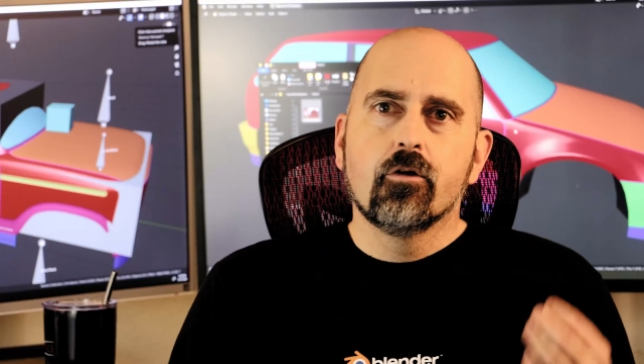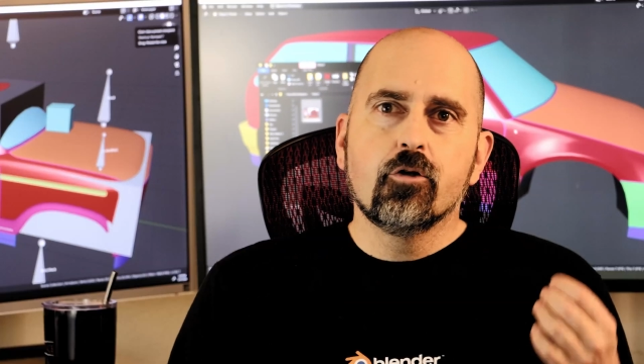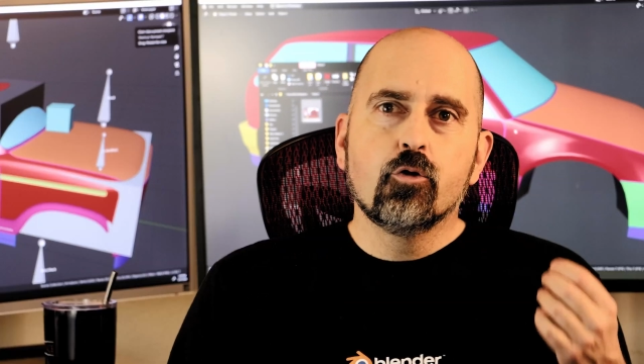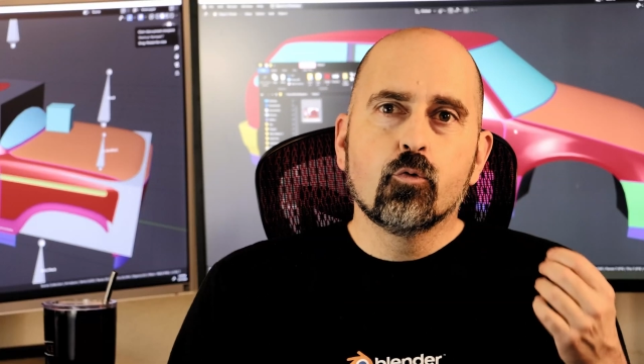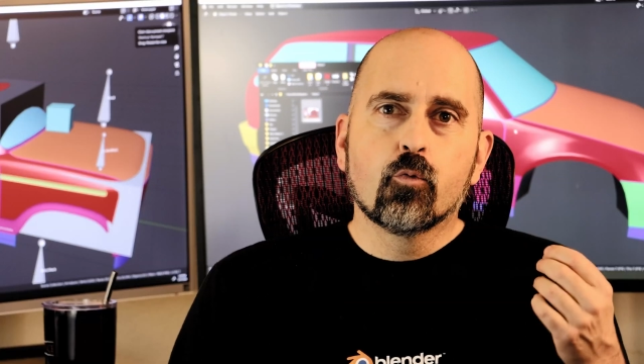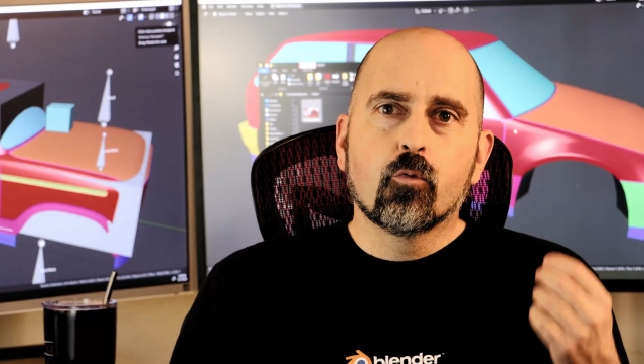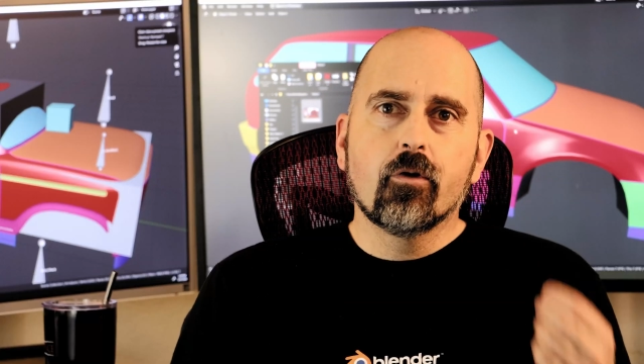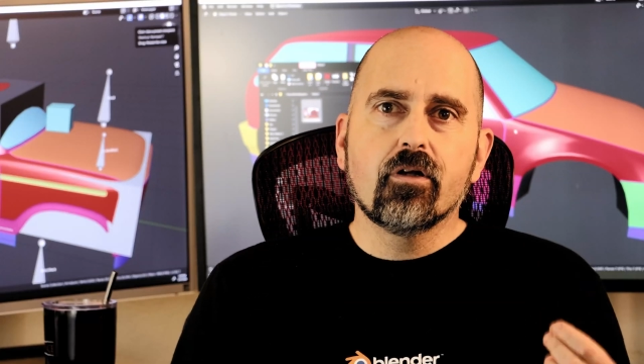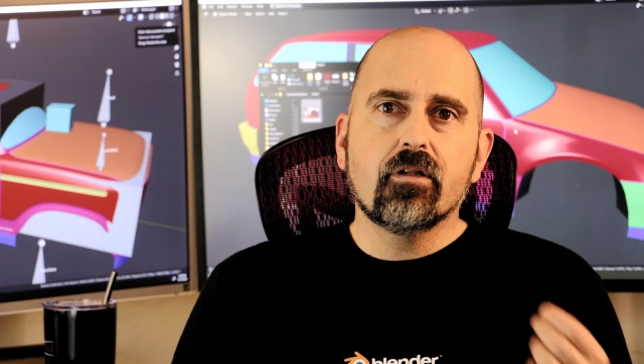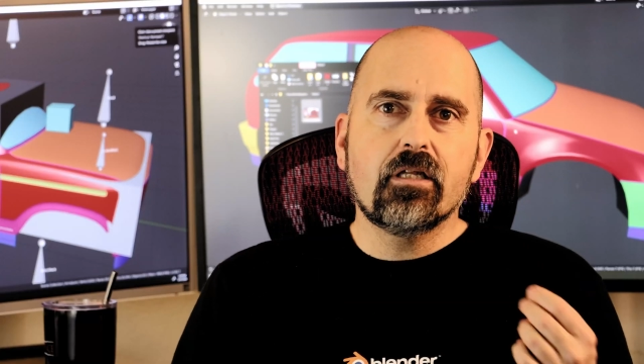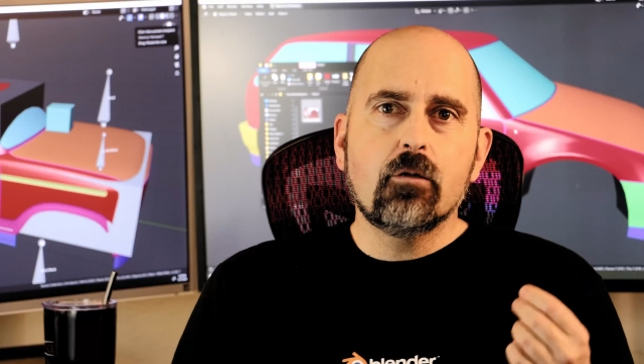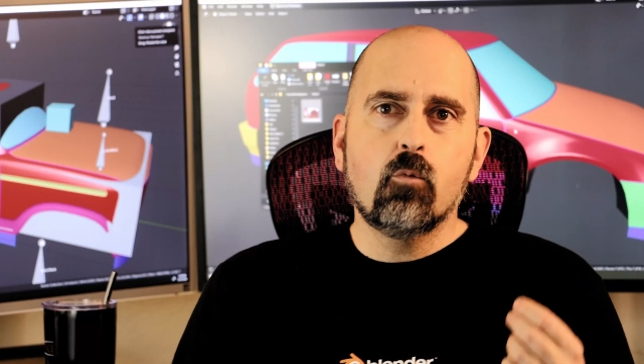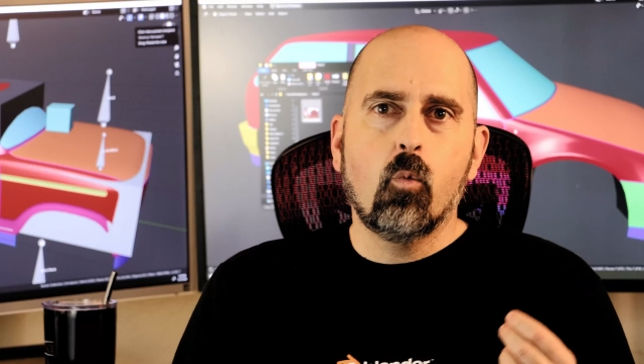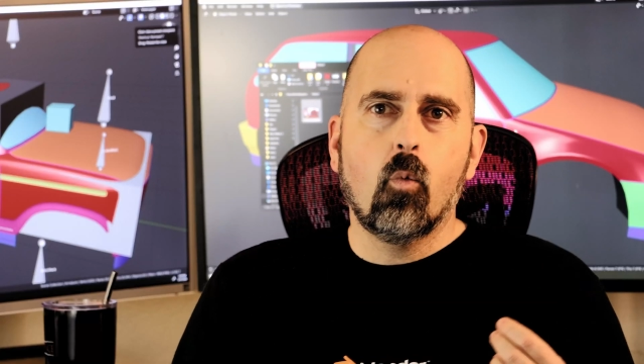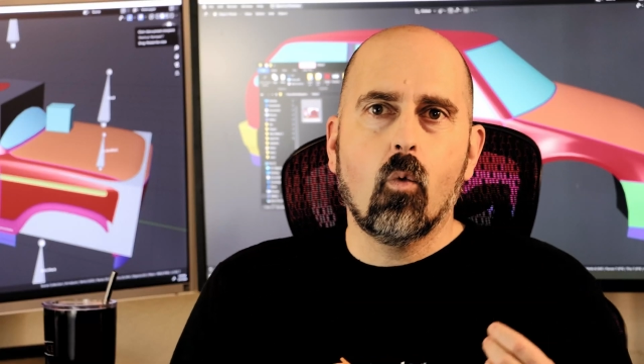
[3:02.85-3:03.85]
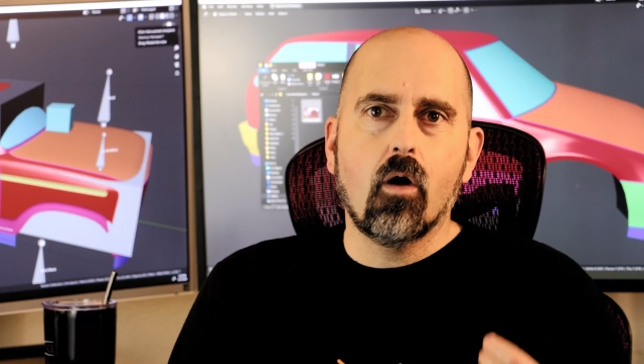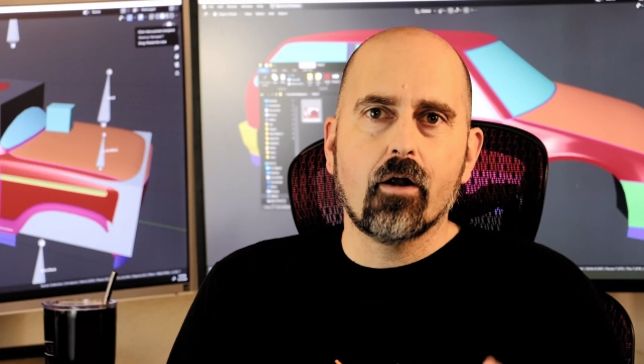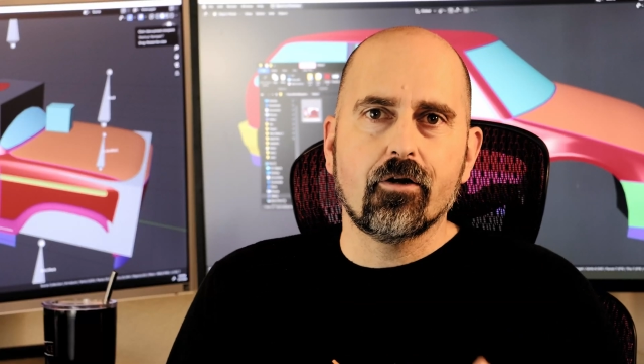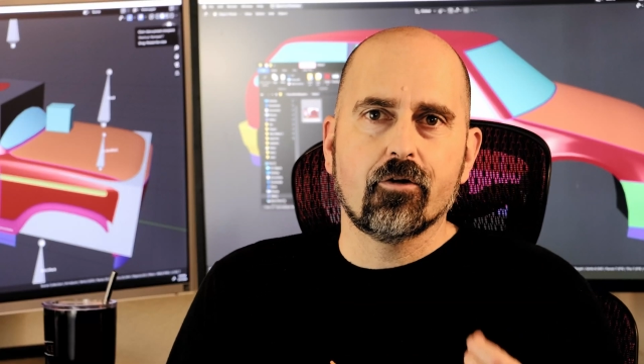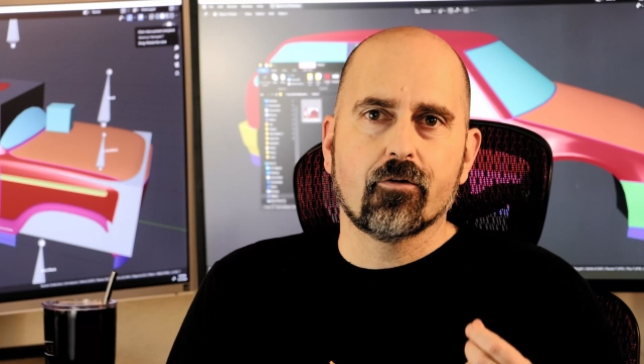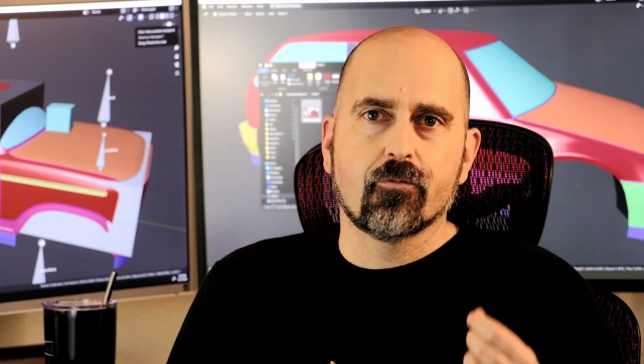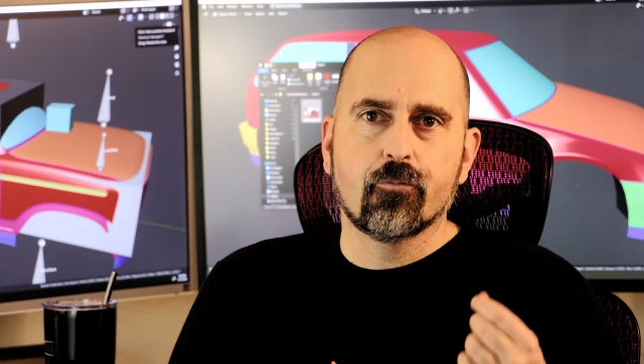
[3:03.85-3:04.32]
You really
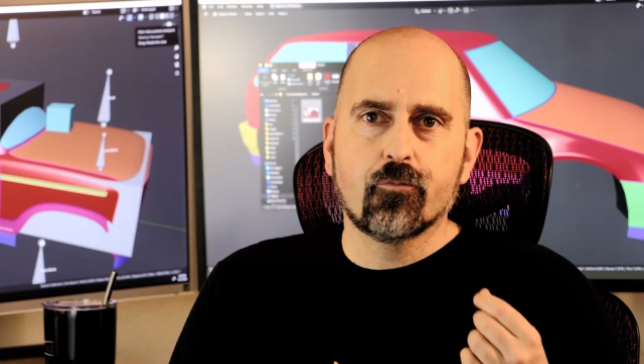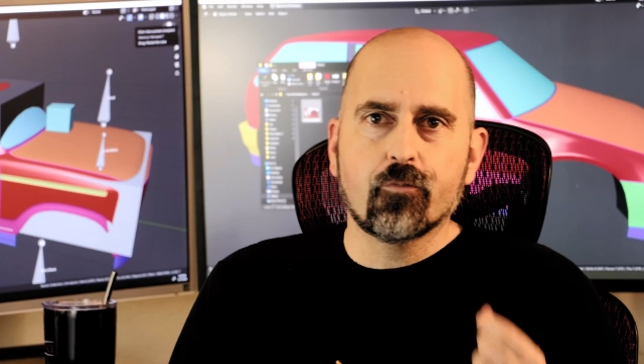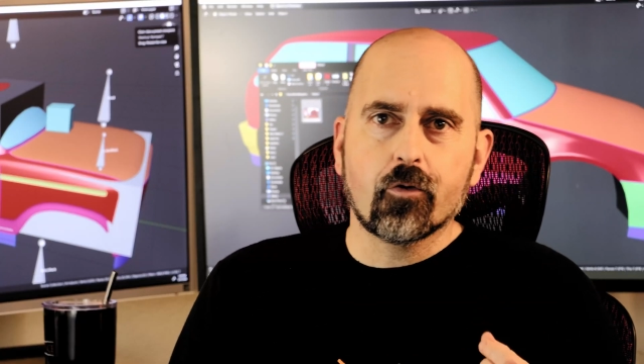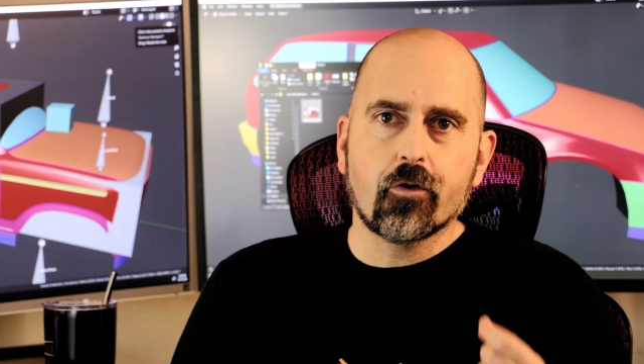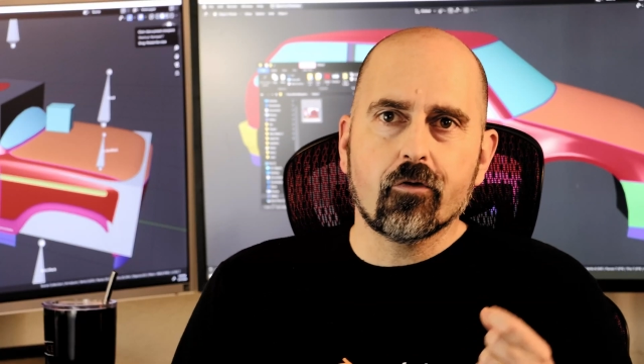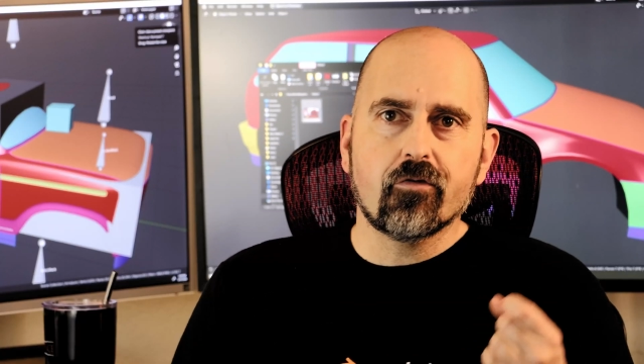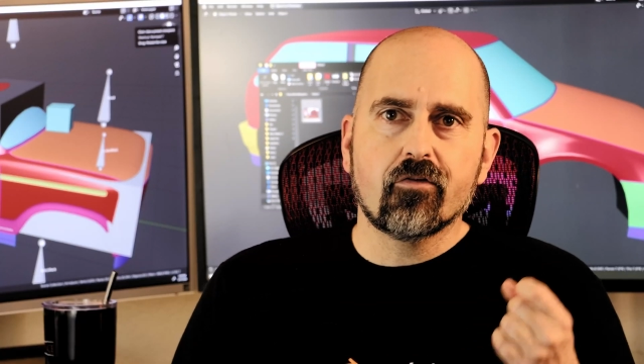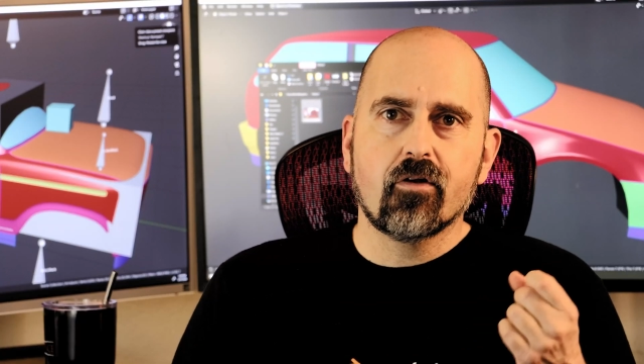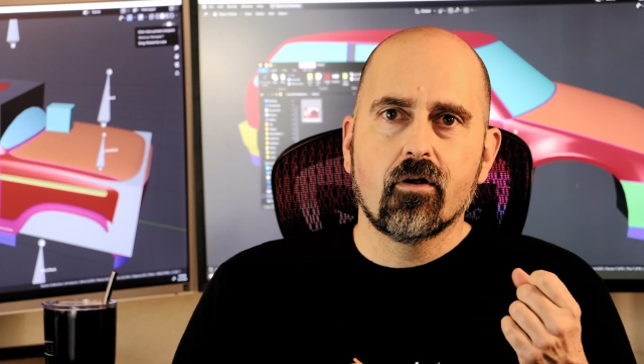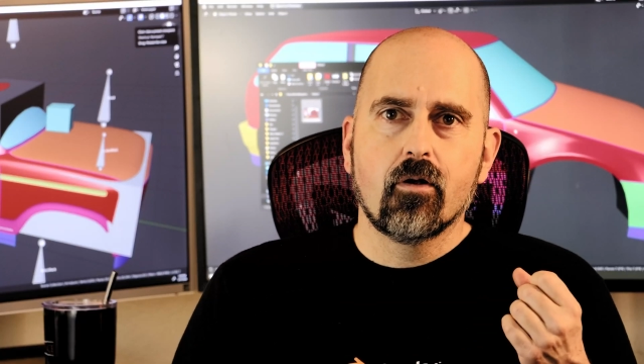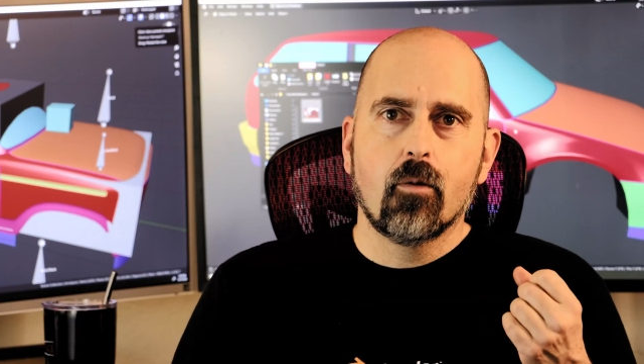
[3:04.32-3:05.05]
want your first